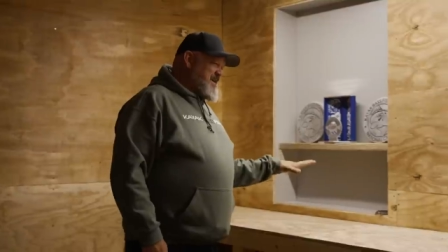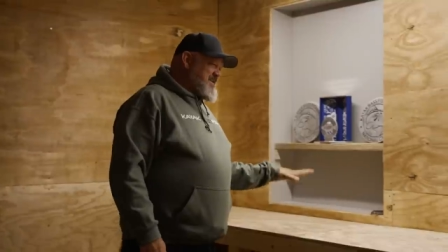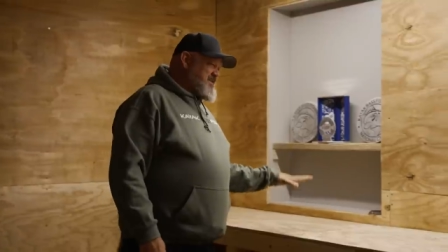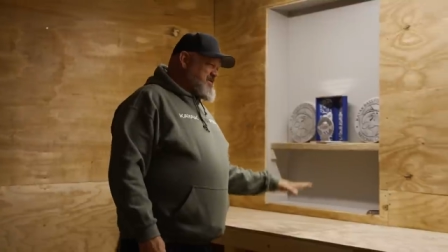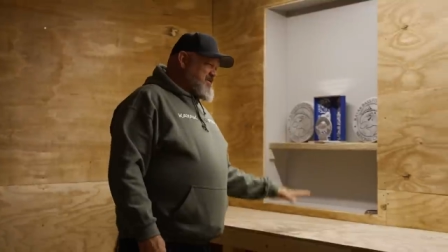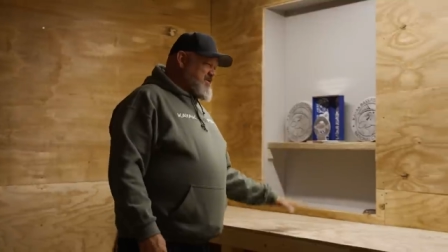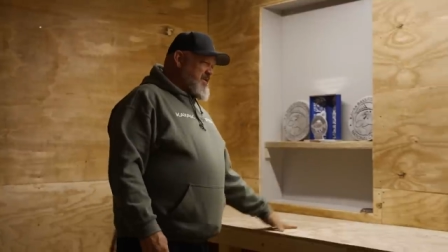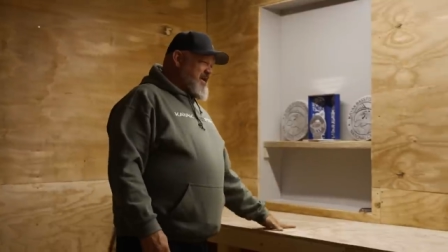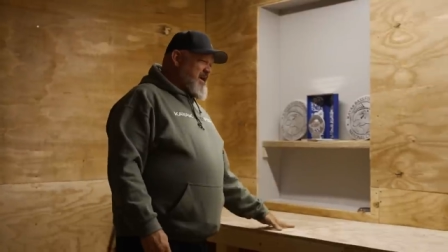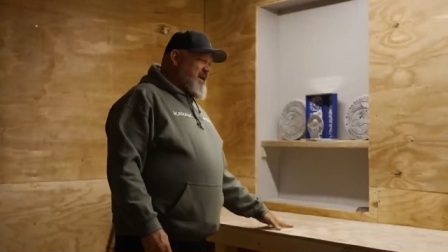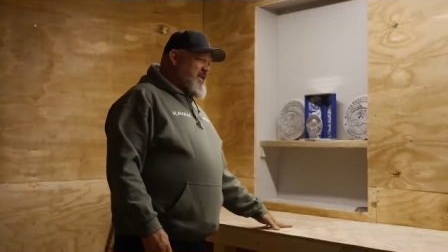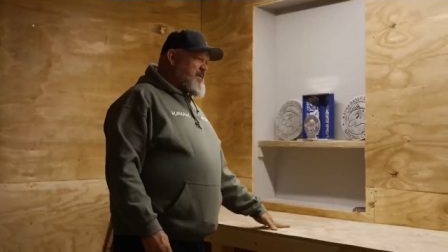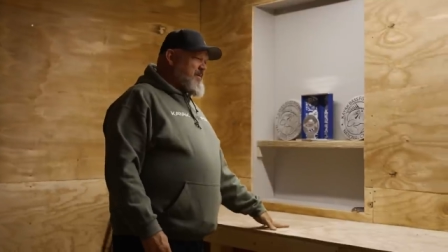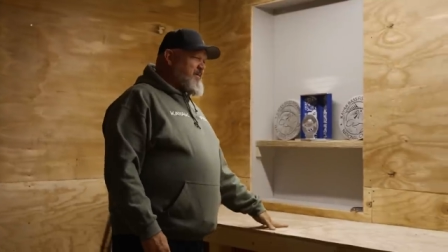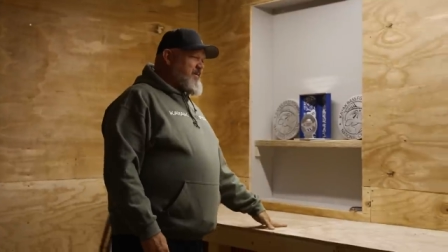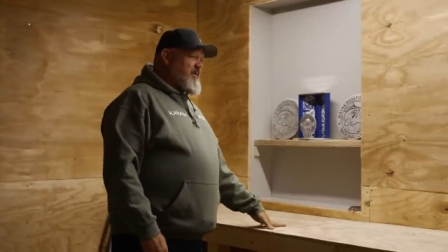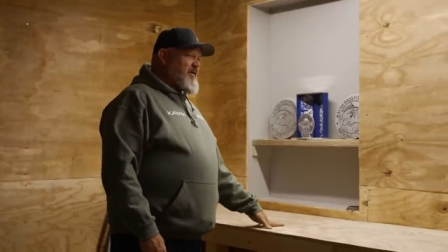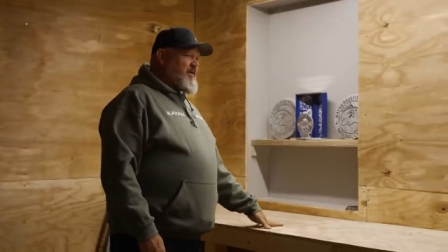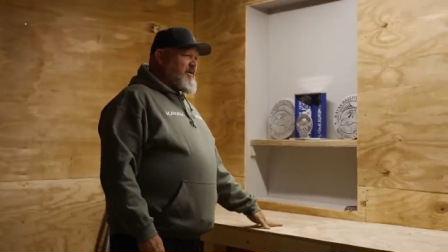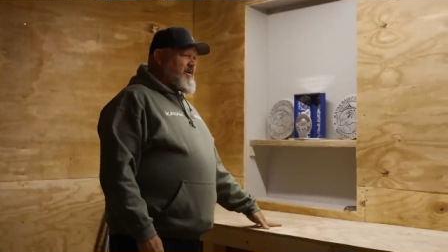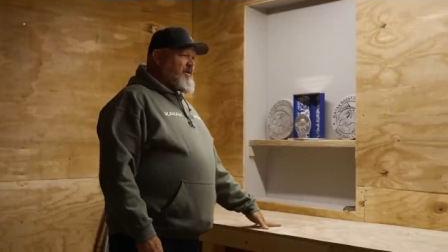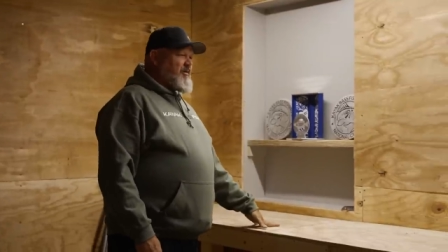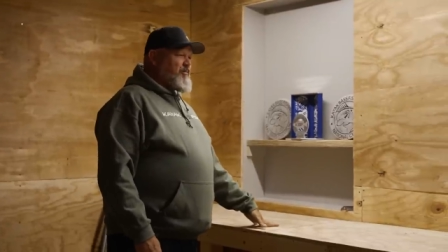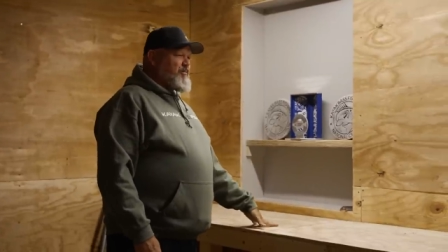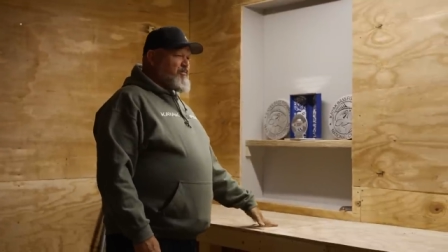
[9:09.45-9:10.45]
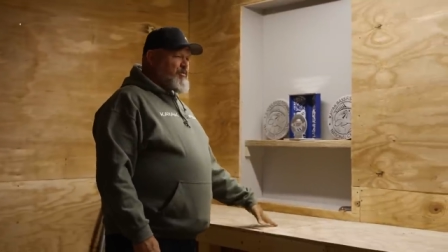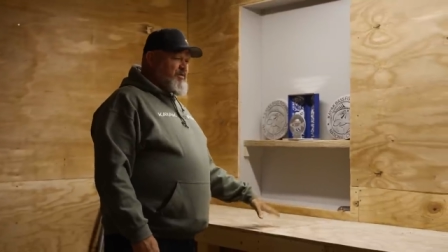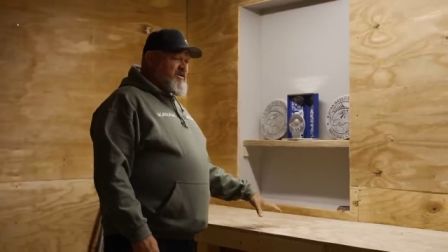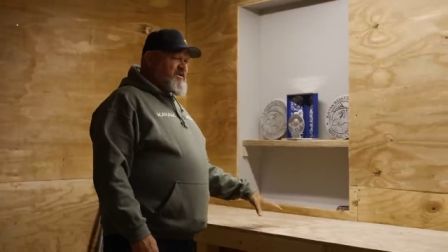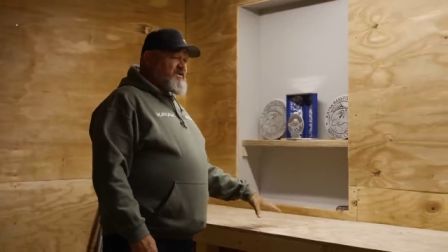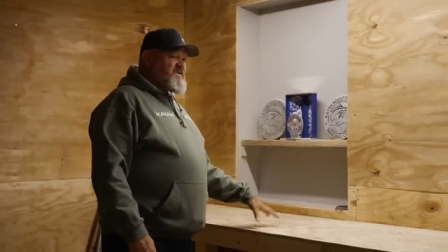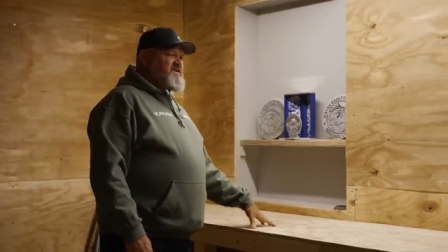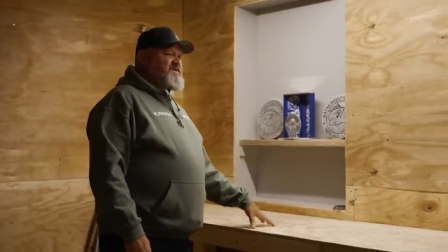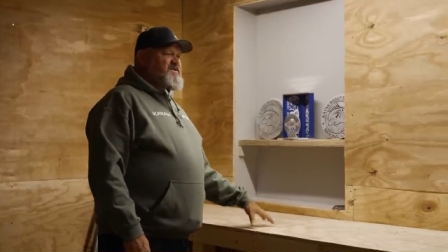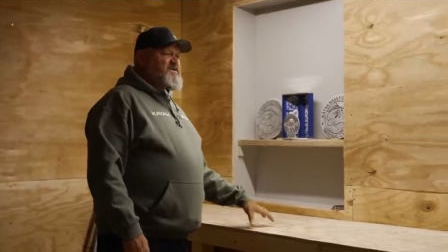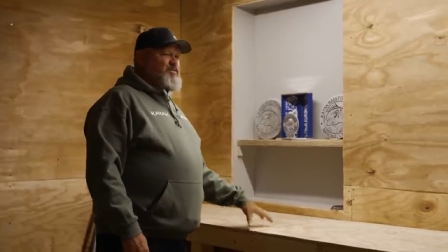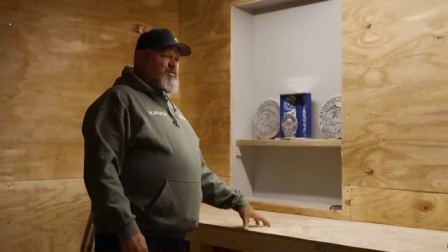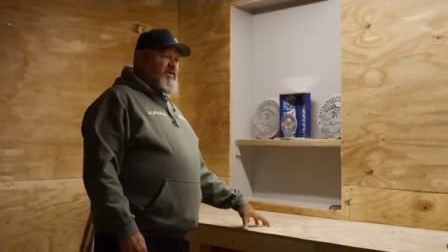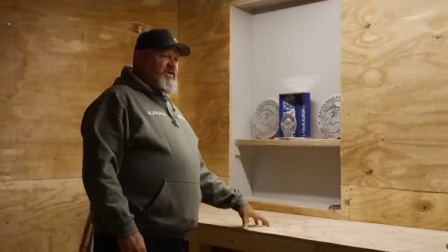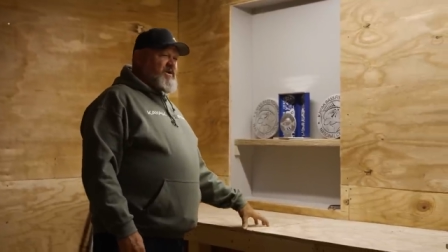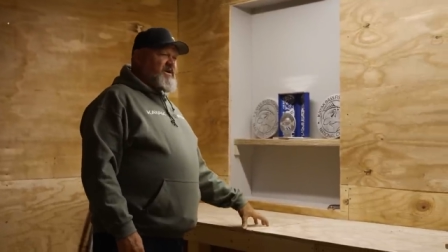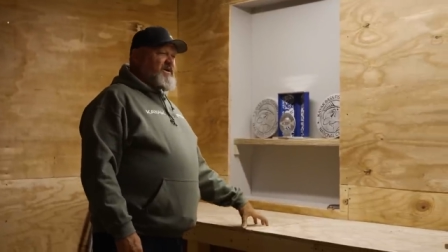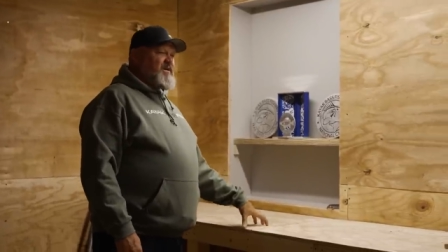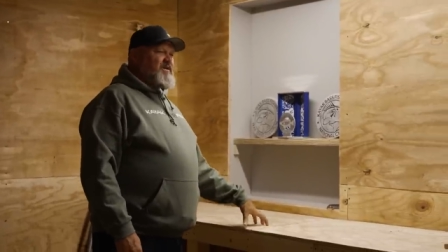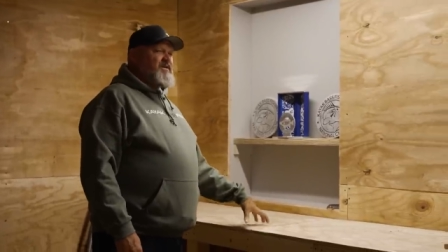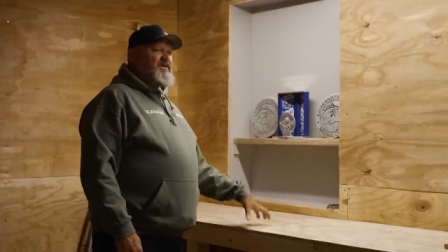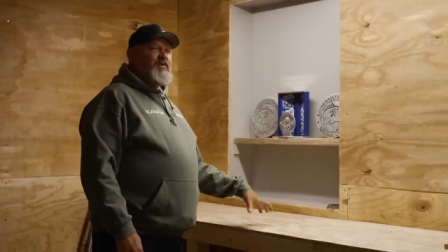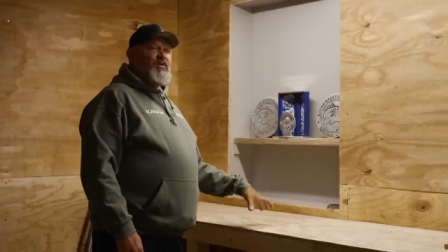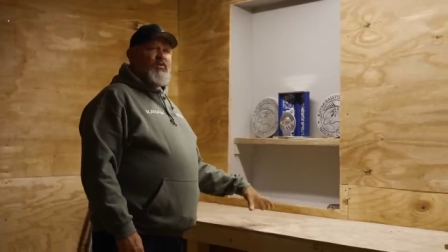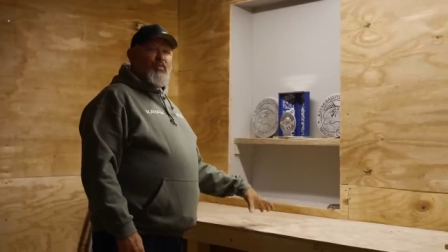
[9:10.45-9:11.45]
so we got a, a pretty
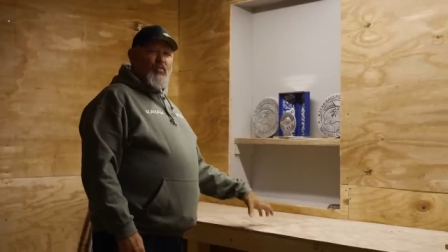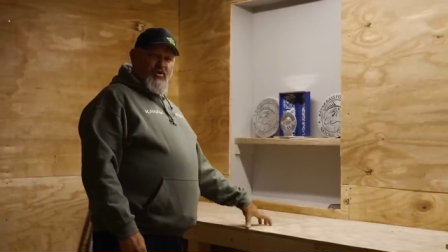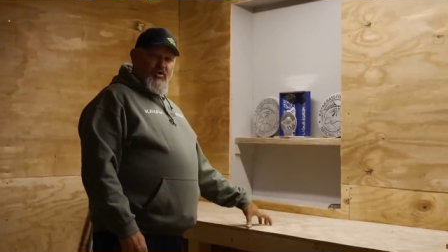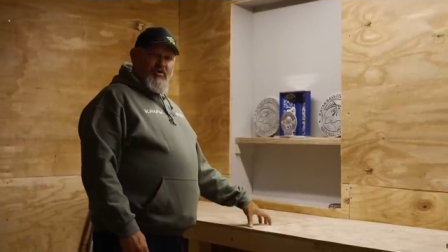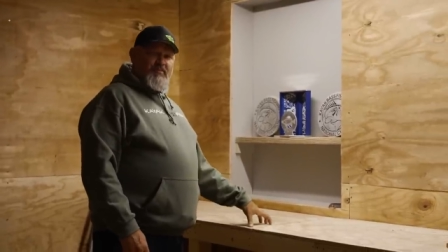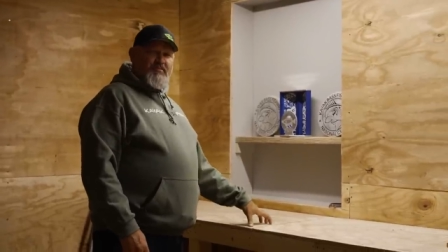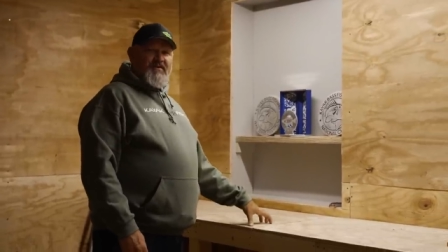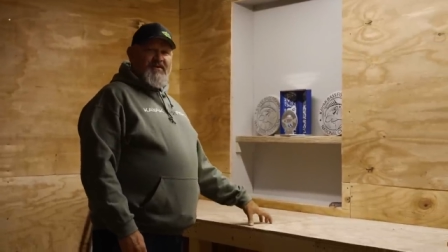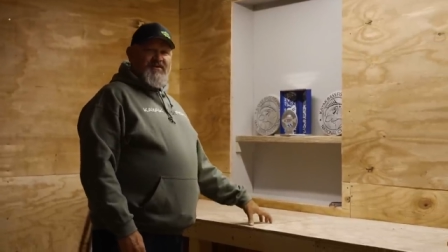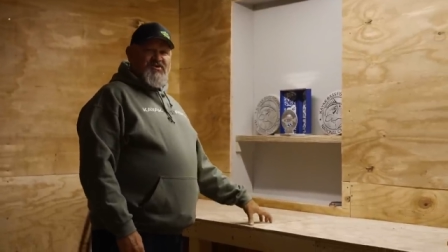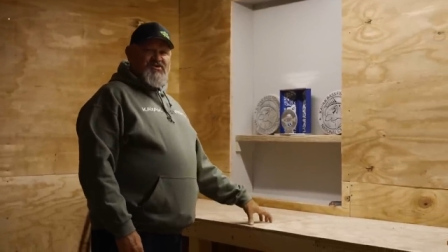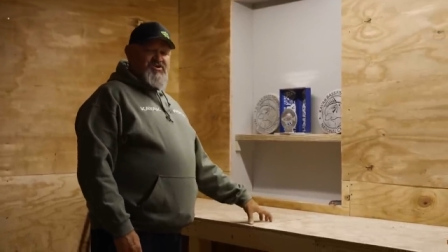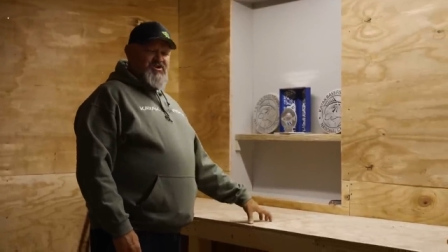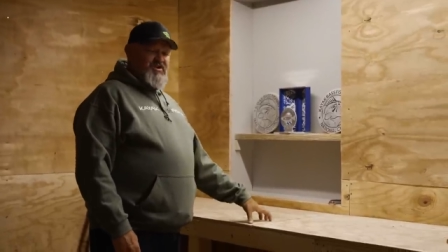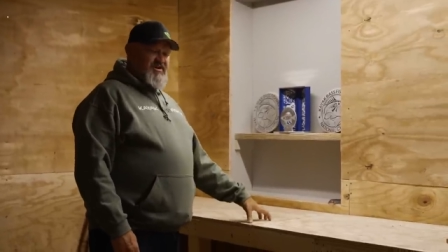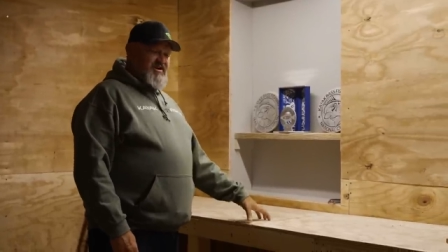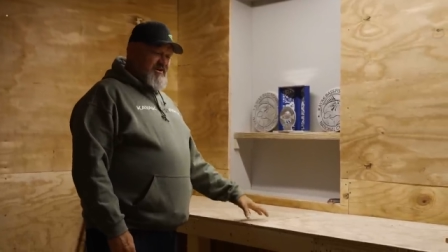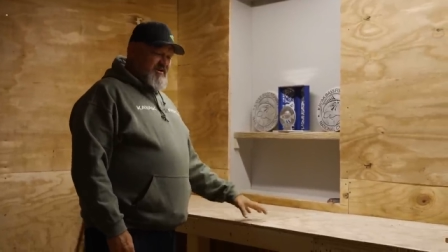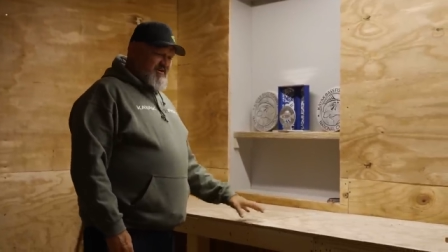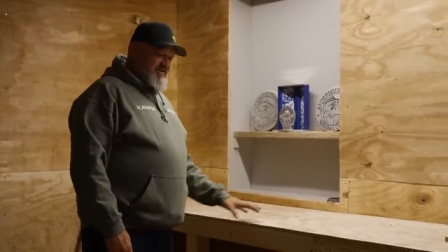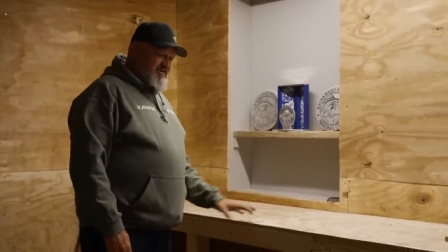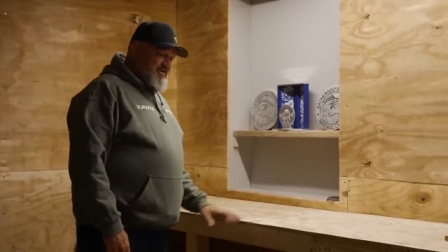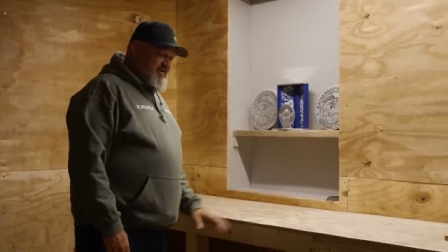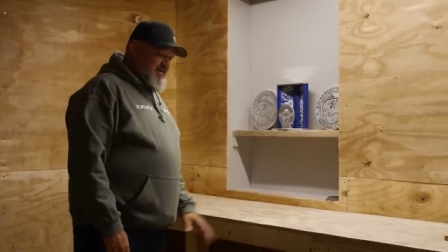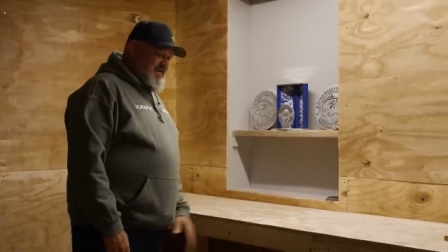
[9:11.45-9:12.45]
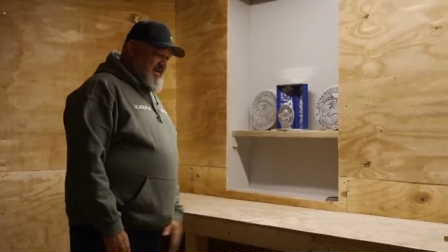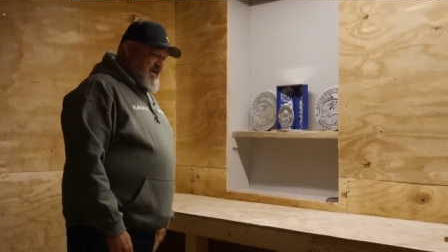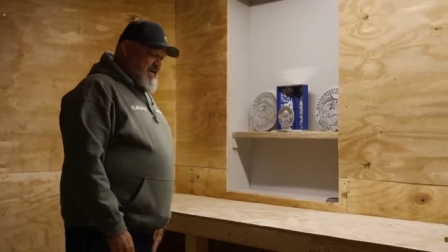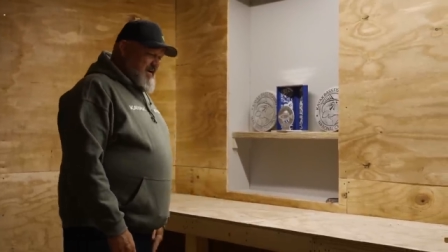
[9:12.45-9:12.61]
sweet workbench in here